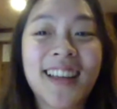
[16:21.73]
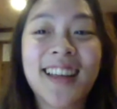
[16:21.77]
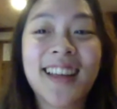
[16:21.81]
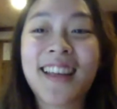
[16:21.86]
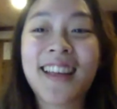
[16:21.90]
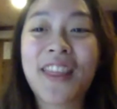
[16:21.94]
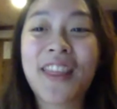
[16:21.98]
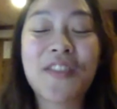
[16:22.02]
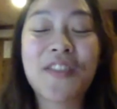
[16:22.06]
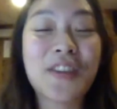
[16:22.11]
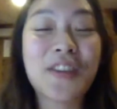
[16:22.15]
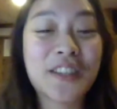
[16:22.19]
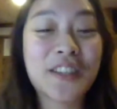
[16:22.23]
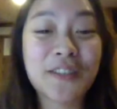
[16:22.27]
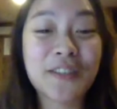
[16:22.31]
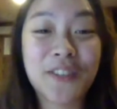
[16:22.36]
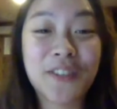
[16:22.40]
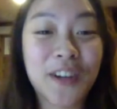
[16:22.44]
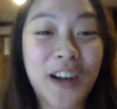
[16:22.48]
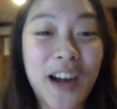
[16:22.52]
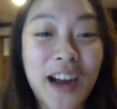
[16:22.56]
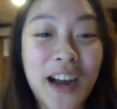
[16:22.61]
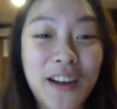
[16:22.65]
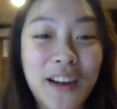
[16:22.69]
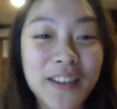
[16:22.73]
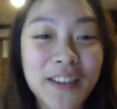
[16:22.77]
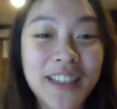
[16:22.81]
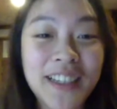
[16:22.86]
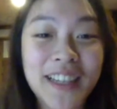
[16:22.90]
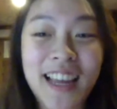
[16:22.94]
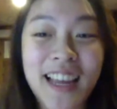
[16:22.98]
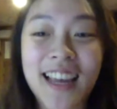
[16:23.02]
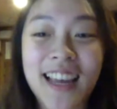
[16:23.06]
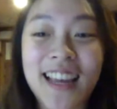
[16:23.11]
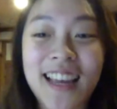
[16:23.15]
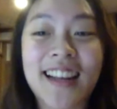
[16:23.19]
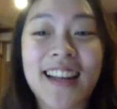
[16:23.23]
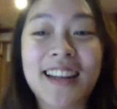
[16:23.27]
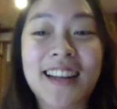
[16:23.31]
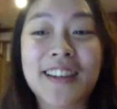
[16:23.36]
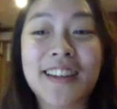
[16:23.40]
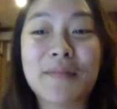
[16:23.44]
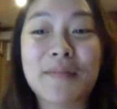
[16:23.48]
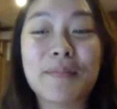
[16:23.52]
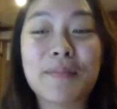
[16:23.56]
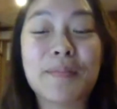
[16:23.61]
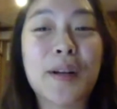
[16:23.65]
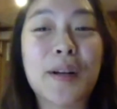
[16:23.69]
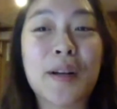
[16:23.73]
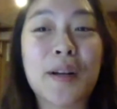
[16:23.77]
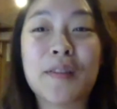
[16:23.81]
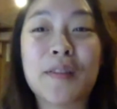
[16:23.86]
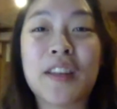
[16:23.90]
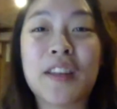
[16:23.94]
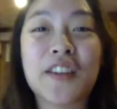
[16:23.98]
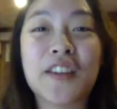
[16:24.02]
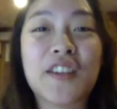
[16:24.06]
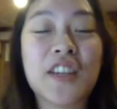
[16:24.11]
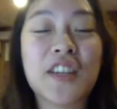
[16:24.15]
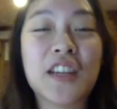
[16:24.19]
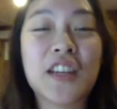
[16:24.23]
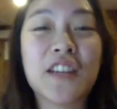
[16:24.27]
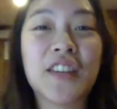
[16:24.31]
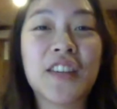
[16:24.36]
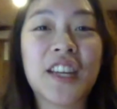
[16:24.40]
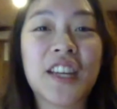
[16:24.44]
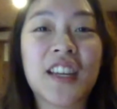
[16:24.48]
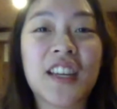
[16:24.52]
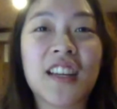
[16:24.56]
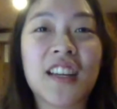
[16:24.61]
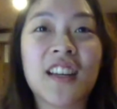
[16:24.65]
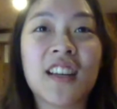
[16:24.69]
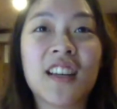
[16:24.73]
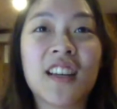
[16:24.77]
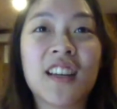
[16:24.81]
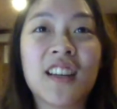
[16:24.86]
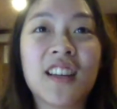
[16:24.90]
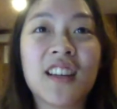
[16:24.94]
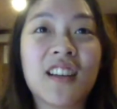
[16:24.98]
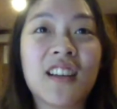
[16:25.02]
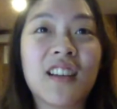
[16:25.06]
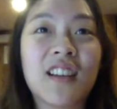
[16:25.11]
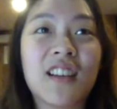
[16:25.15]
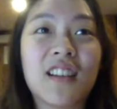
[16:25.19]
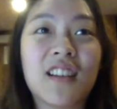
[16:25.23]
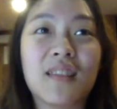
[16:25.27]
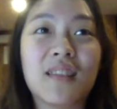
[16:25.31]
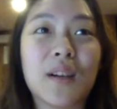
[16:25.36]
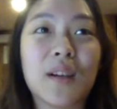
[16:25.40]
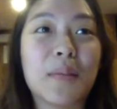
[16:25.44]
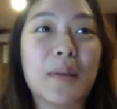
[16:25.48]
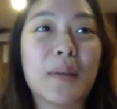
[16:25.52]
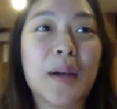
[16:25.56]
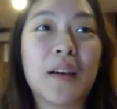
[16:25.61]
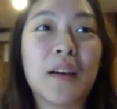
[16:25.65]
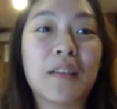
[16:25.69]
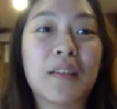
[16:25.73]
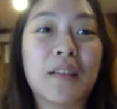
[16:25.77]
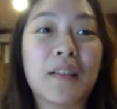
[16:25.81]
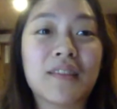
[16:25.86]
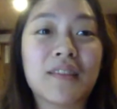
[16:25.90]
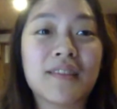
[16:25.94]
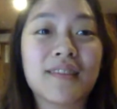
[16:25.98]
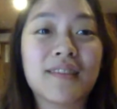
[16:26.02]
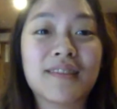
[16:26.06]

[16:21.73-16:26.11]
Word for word: three to four hours again, and but only achieving uh, about